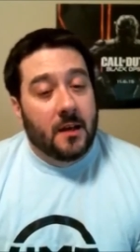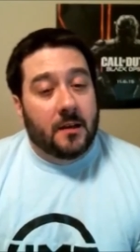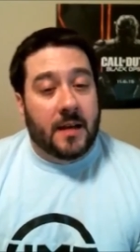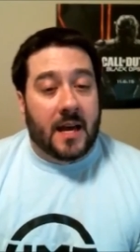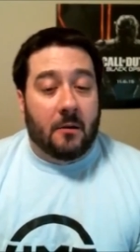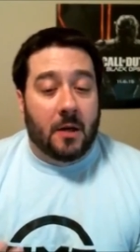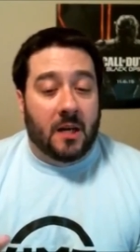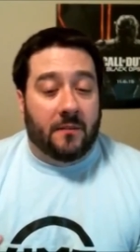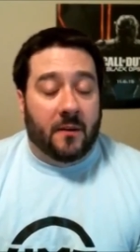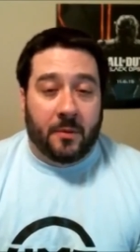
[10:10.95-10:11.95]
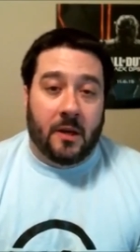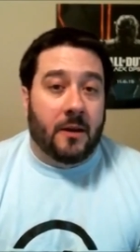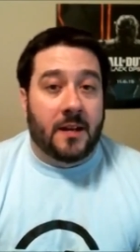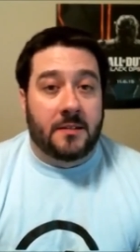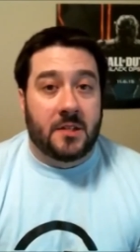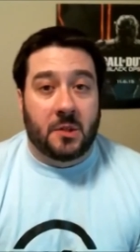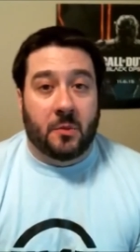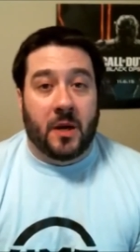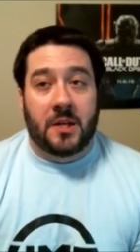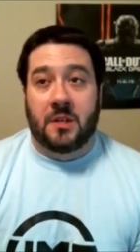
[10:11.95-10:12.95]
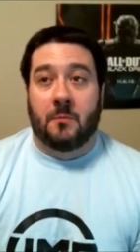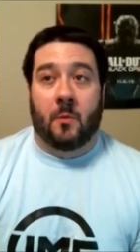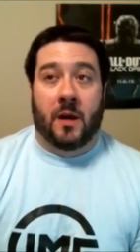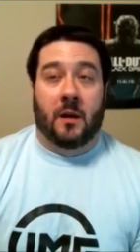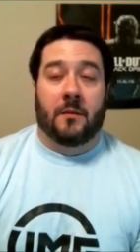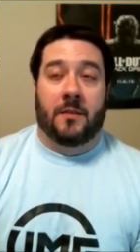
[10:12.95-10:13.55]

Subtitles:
Now, if a player had a situation where